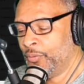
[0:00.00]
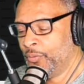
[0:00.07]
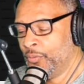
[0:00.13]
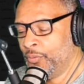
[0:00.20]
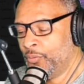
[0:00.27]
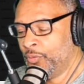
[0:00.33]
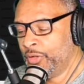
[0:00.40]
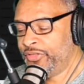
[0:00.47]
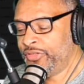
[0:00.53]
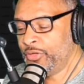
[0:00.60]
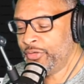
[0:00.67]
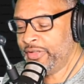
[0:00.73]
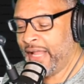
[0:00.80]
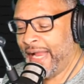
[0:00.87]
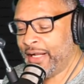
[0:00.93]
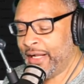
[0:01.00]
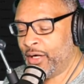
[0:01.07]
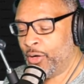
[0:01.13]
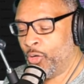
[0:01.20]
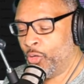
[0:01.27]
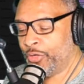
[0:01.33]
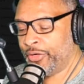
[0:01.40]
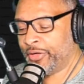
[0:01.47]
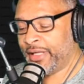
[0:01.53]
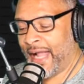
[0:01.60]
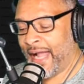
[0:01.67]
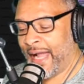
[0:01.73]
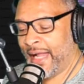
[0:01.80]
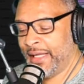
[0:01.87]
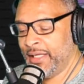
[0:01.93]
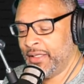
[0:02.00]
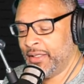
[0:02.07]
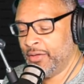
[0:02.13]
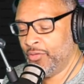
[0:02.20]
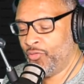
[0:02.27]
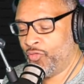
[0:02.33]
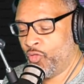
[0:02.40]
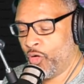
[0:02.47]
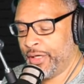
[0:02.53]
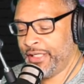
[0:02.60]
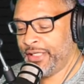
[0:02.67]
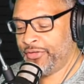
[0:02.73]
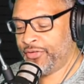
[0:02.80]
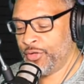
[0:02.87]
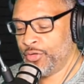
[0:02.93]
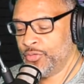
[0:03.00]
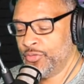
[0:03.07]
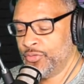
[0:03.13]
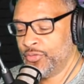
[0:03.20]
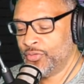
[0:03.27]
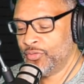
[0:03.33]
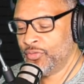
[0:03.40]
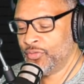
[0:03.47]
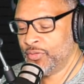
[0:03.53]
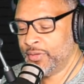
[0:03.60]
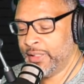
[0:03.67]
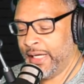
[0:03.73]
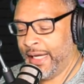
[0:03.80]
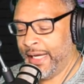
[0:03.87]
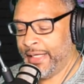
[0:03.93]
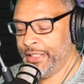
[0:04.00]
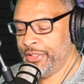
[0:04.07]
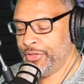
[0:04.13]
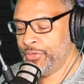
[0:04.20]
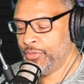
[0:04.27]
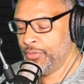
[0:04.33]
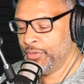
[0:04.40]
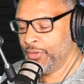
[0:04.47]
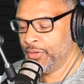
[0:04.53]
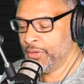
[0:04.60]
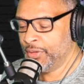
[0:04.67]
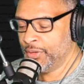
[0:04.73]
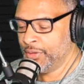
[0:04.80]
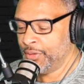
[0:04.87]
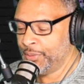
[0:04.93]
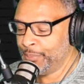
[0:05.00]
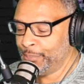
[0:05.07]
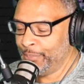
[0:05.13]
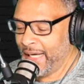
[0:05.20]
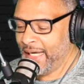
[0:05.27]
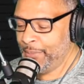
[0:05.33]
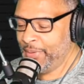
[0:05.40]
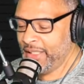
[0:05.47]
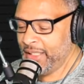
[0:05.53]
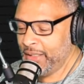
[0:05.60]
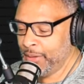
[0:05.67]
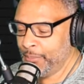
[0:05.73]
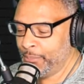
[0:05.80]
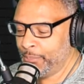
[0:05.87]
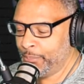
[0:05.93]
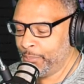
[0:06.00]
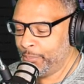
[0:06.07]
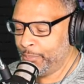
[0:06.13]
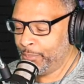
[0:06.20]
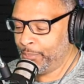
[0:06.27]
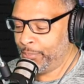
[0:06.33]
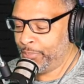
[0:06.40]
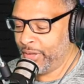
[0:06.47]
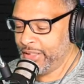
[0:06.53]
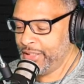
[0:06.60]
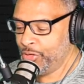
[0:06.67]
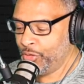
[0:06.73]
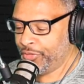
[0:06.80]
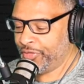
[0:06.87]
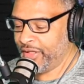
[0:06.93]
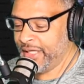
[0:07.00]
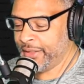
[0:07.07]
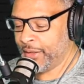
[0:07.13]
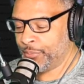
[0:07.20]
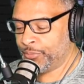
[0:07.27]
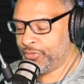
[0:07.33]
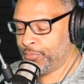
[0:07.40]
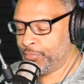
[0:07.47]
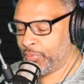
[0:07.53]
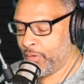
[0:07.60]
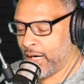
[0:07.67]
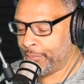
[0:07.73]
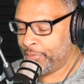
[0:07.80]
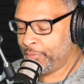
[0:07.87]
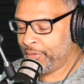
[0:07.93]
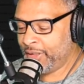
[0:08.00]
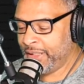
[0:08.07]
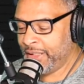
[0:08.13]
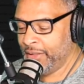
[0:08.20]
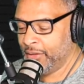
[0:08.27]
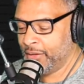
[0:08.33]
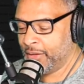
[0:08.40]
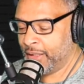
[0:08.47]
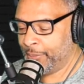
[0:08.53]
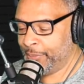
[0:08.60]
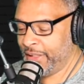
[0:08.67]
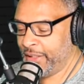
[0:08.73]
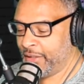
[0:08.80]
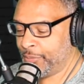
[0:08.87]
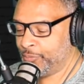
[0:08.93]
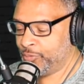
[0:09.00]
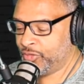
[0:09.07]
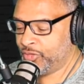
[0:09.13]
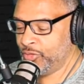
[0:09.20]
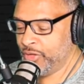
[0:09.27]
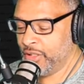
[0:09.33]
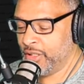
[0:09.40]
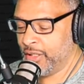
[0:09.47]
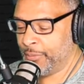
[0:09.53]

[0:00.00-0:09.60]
Would you date an older guy, forty-two, and you? Maybe, but you'll think I'm probably, I mean, I'm too young